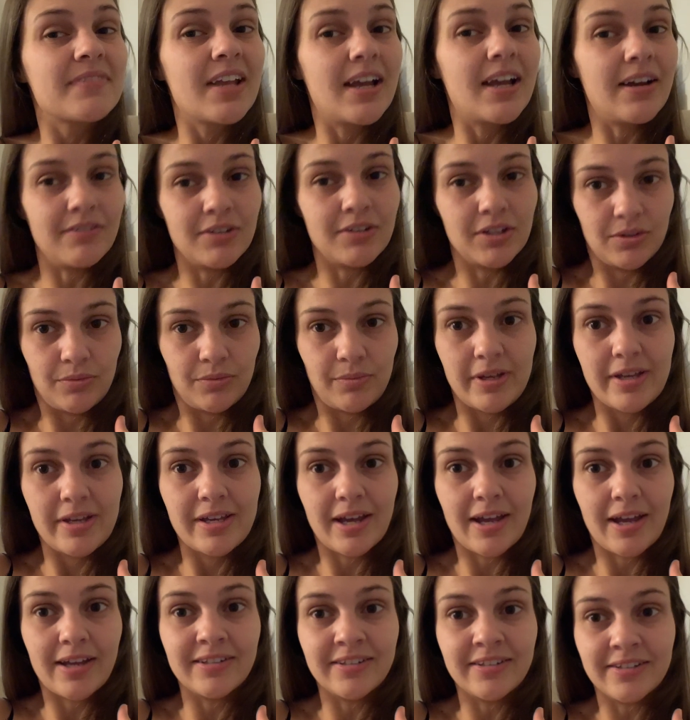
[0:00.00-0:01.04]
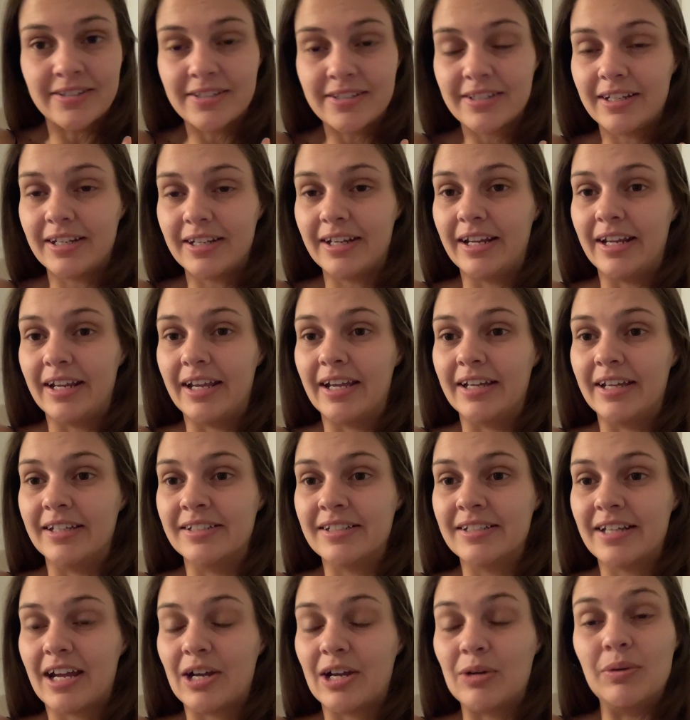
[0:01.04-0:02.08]
Have a good weekend, and
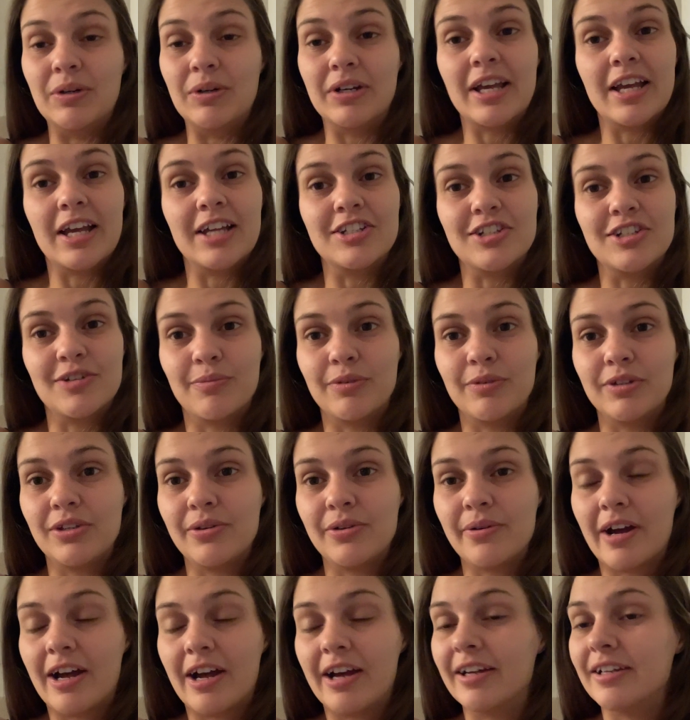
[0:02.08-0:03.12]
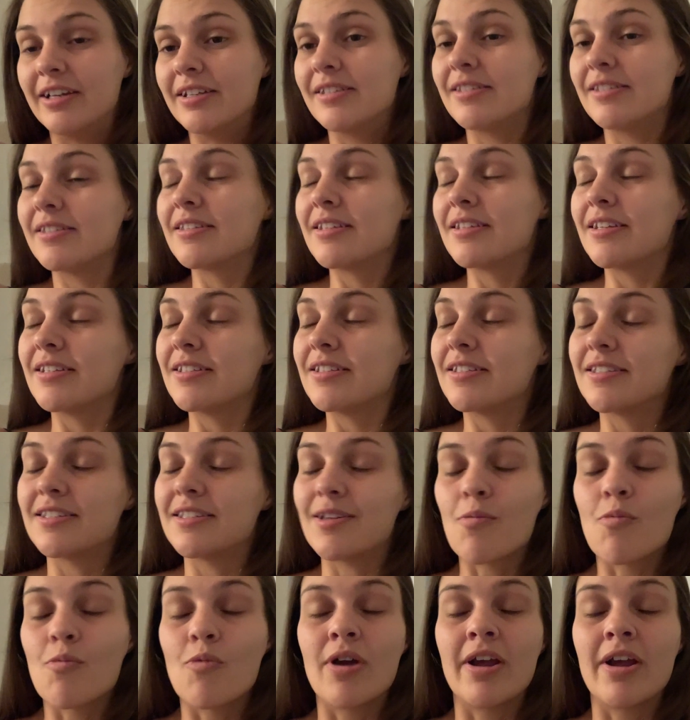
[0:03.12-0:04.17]
I will catch up with you guys
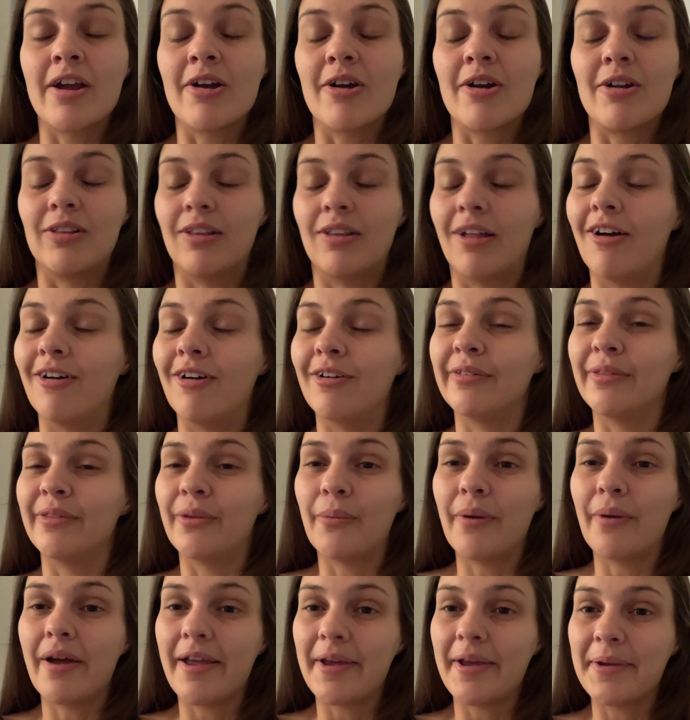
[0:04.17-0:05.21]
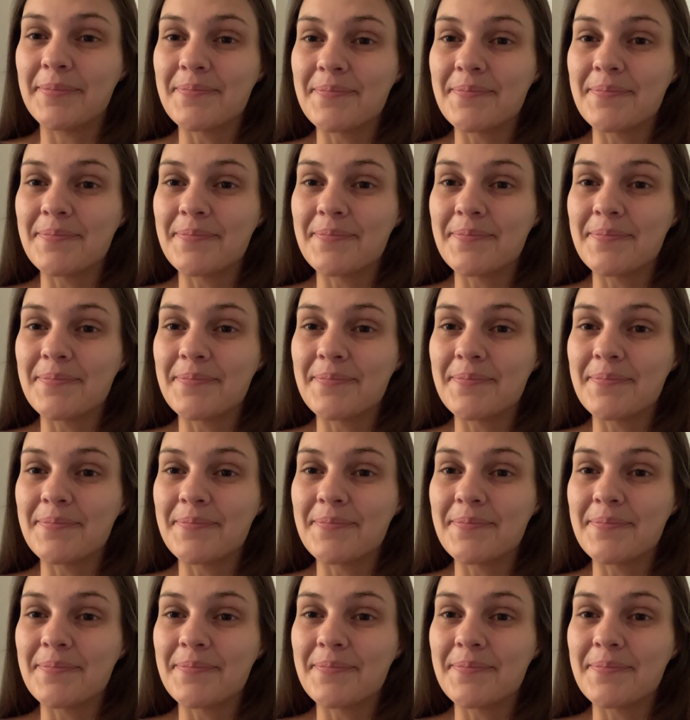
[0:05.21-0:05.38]
somewhere along the way.